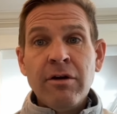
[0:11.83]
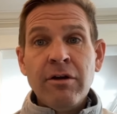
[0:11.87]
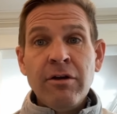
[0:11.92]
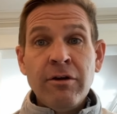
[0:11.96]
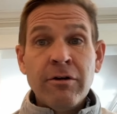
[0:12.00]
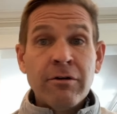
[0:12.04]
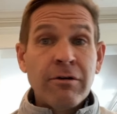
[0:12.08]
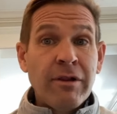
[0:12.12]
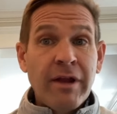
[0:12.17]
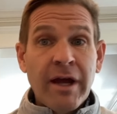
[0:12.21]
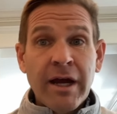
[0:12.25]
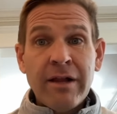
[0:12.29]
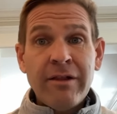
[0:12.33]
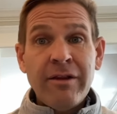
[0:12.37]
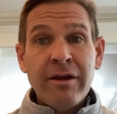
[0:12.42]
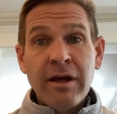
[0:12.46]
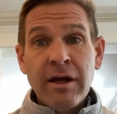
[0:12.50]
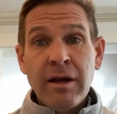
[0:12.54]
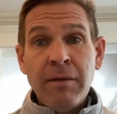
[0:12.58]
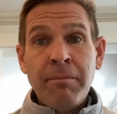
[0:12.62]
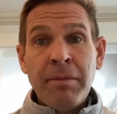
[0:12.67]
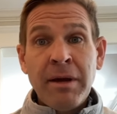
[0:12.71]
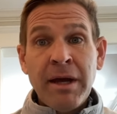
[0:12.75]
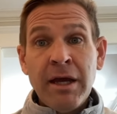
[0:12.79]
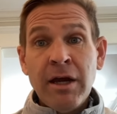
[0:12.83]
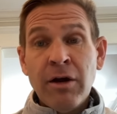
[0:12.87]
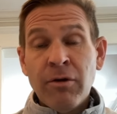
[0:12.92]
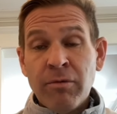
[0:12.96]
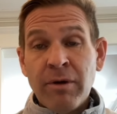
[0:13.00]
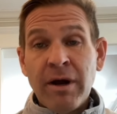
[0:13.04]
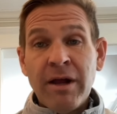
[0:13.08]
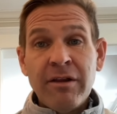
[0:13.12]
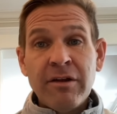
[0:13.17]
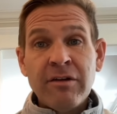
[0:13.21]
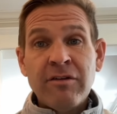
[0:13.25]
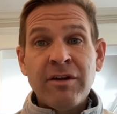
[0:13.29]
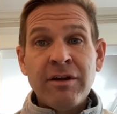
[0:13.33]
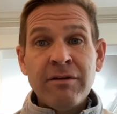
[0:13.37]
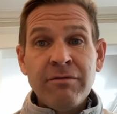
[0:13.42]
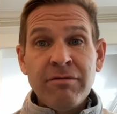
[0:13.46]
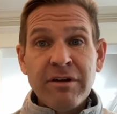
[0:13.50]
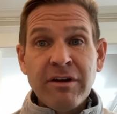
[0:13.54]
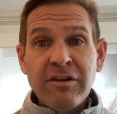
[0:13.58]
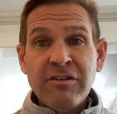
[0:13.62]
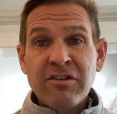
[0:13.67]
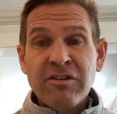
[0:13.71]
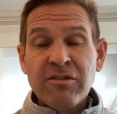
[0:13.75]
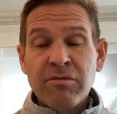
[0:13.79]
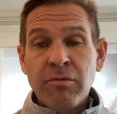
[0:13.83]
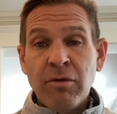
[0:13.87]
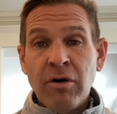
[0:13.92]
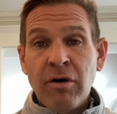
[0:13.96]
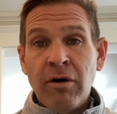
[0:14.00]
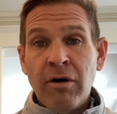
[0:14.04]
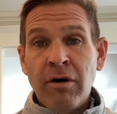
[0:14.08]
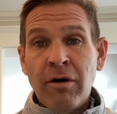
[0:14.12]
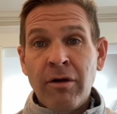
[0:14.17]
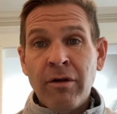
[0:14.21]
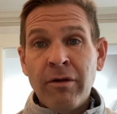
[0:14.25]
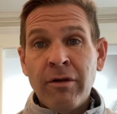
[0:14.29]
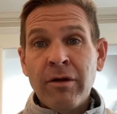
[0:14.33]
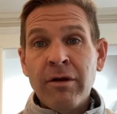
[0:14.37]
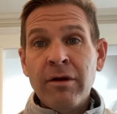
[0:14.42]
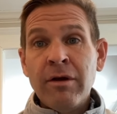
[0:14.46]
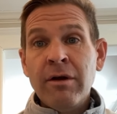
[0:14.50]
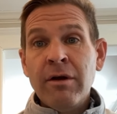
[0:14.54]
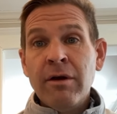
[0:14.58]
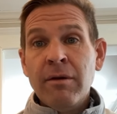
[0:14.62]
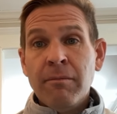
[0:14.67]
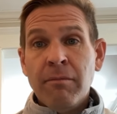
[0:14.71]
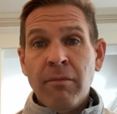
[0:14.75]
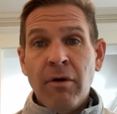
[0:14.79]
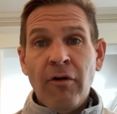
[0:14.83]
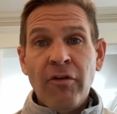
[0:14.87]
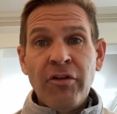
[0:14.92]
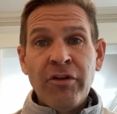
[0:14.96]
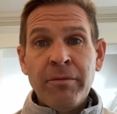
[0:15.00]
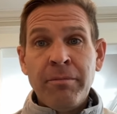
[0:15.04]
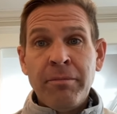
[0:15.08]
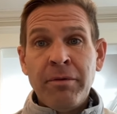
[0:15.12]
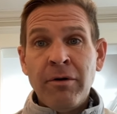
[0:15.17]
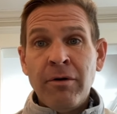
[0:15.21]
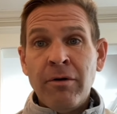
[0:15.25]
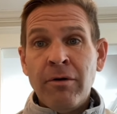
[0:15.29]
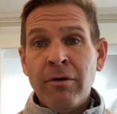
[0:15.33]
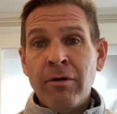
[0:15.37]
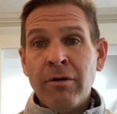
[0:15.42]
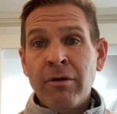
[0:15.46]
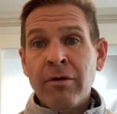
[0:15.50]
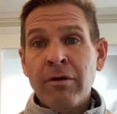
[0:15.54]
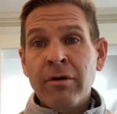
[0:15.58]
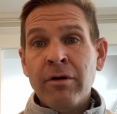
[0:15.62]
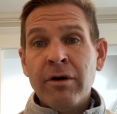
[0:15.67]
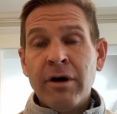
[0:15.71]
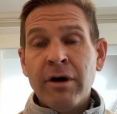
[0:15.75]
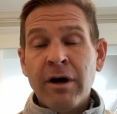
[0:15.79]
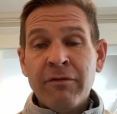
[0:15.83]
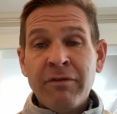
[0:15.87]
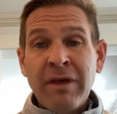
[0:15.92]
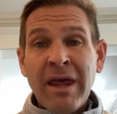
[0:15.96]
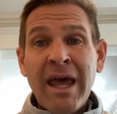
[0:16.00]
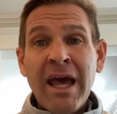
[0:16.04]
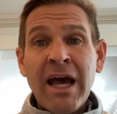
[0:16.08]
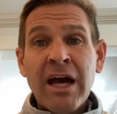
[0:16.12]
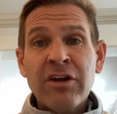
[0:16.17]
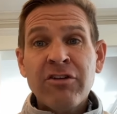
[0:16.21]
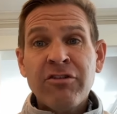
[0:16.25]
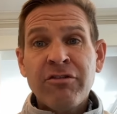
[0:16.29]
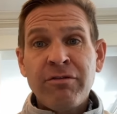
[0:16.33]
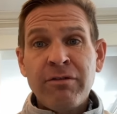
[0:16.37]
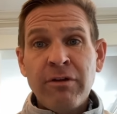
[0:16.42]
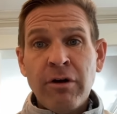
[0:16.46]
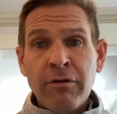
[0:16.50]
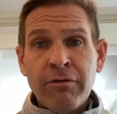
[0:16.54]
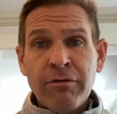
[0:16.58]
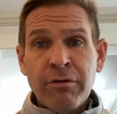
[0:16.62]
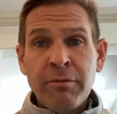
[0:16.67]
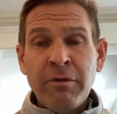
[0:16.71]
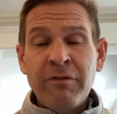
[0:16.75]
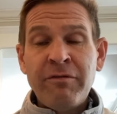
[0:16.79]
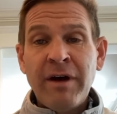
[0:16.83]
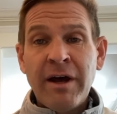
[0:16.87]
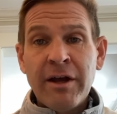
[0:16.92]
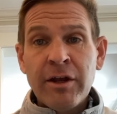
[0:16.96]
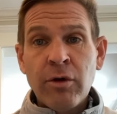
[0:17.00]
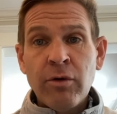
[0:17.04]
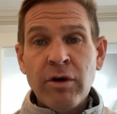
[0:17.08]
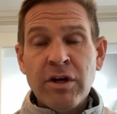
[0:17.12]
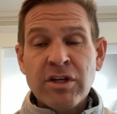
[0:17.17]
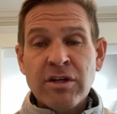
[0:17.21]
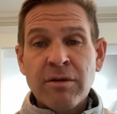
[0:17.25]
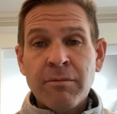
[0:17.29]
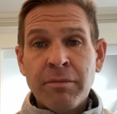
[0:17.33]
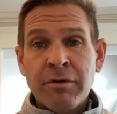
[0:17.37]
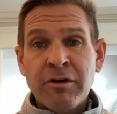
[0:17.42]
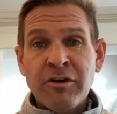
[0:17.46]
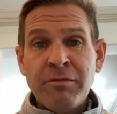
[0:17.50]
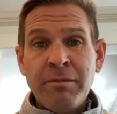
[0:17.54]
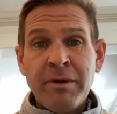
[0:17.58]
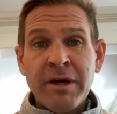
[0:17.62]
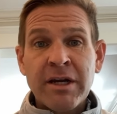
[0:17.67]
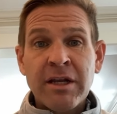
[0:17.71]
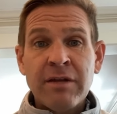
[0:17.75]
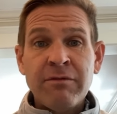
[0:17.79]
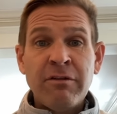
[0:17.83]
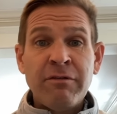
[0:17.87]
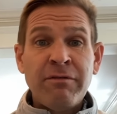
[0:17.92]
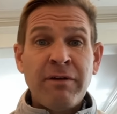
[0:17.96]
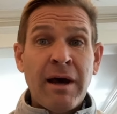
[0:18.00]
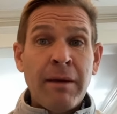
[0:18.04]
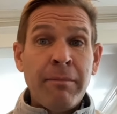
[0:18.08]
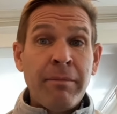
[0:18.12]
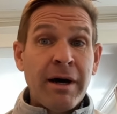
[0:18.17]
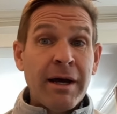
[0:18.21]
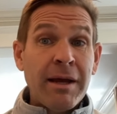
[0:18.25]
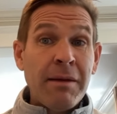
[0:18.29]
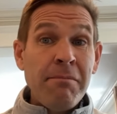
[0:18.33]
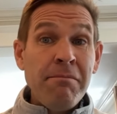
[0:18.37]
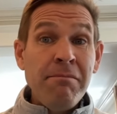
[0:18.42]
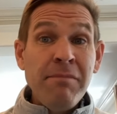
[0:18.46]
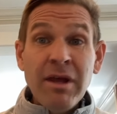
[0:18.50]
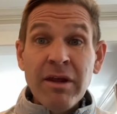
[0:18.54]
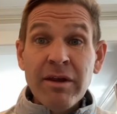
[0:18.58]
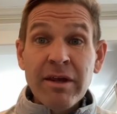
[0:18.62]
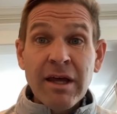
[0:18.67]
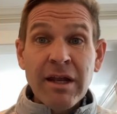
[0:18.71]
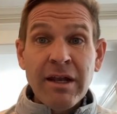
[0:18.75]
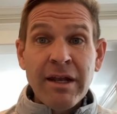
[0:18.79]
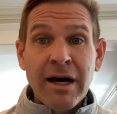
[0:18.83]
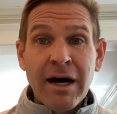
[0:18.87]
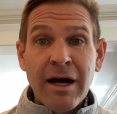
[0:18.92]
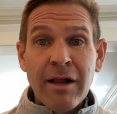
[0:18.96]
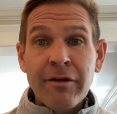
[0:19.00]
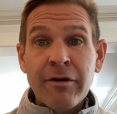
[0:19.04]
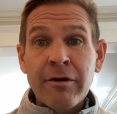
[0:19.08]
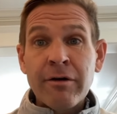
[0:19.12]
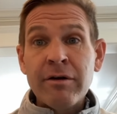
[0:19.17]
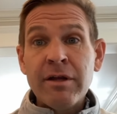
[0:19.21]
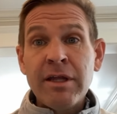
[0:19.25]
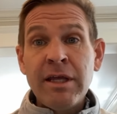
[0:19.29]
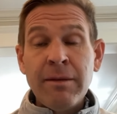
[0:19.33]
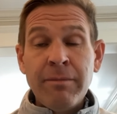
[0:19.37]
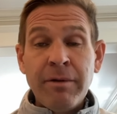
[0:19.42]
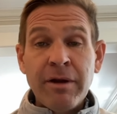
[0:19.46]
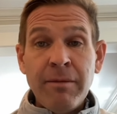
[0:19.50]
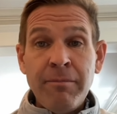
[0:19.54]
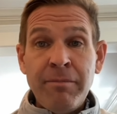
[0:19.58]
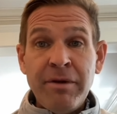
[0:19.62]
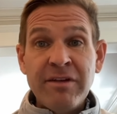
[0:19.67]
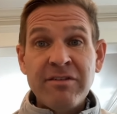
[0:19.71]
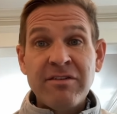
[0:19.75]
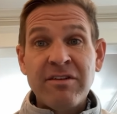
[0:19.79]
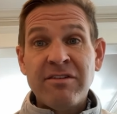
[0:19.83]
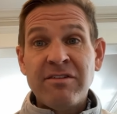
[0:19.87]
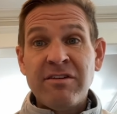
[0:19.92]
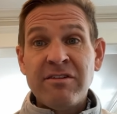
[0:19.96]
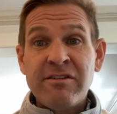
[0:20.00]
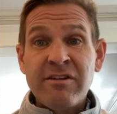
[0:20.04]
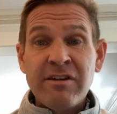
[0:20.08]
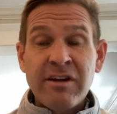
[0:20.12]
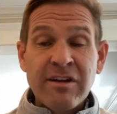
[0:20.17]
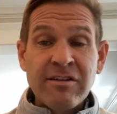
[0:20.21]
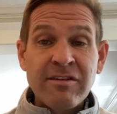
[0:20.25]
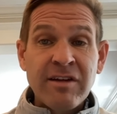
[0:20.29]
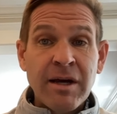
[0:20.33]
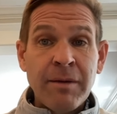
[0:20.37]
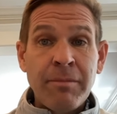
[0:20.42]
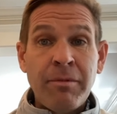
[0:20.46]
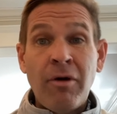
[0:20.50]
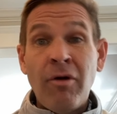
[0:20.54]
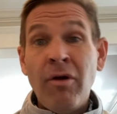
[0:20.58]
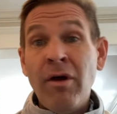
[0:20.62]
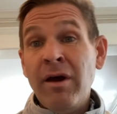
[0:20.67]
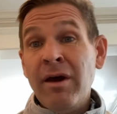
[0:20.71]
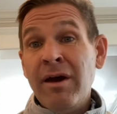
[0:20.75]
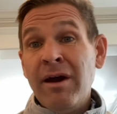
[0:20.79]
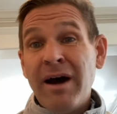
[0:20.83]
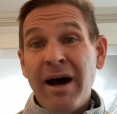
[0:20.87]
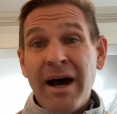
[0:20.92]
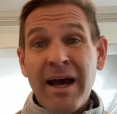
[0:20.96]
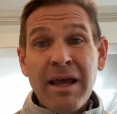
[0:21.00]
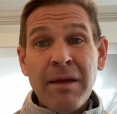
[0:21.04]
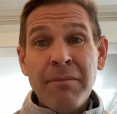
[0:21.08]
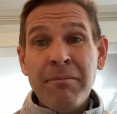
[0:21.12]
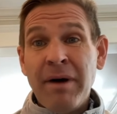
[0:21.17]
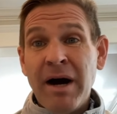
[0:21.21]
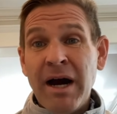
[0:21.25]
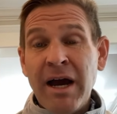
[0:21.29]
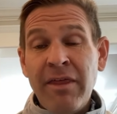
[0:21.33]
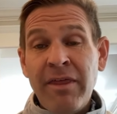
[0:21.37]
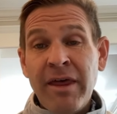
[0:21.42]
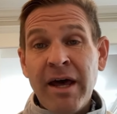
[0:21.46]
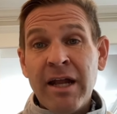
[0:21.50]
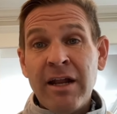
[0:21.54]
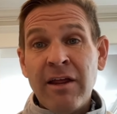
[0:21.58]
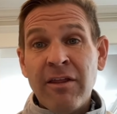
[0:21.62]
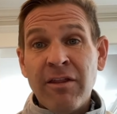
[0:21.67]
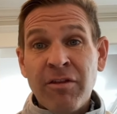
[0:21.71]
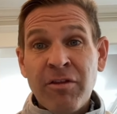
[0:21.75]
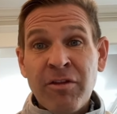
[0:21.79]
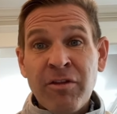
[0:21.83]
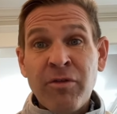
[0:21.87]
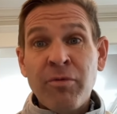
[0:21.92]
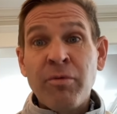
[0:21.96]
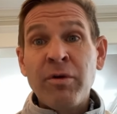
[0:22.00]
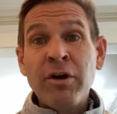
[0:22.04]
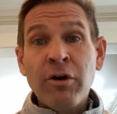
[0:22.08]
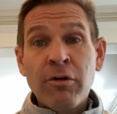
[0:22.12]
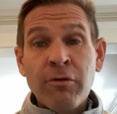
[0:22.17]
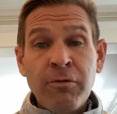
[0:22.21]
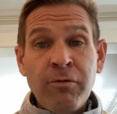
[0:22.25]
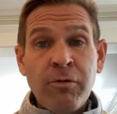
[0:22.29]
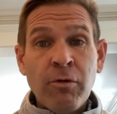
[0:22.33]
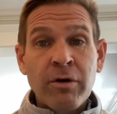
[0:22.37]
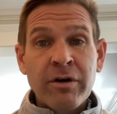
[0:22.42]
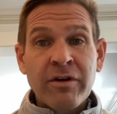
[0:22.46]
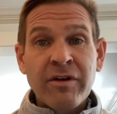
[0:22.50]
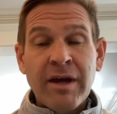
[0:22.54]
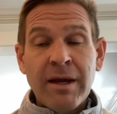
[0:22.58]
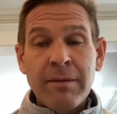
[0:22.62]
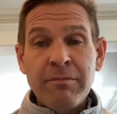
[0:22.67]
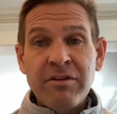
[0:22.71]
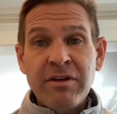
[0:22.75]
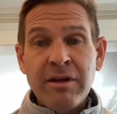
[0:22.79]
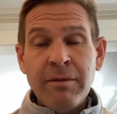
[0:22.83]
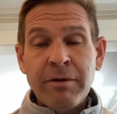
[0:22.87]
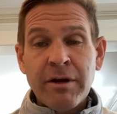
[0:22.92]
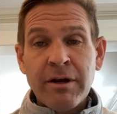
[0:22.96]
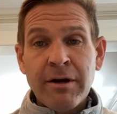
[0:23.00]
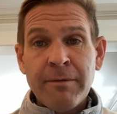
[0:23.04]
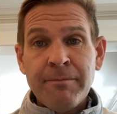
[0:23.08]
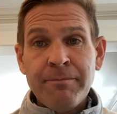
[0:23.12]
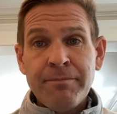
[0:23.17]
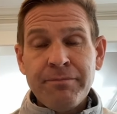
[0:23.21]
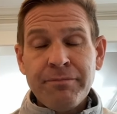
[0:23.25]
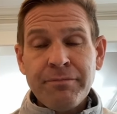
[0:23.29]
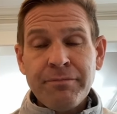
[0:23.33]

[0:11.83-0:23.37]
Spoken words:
you're likely going to pay a relatively small multiple of cash flow from a valuation perspective. If I buy $1 million EBITDA business as an example, I can buy that at 3 or 4 times EBITDA.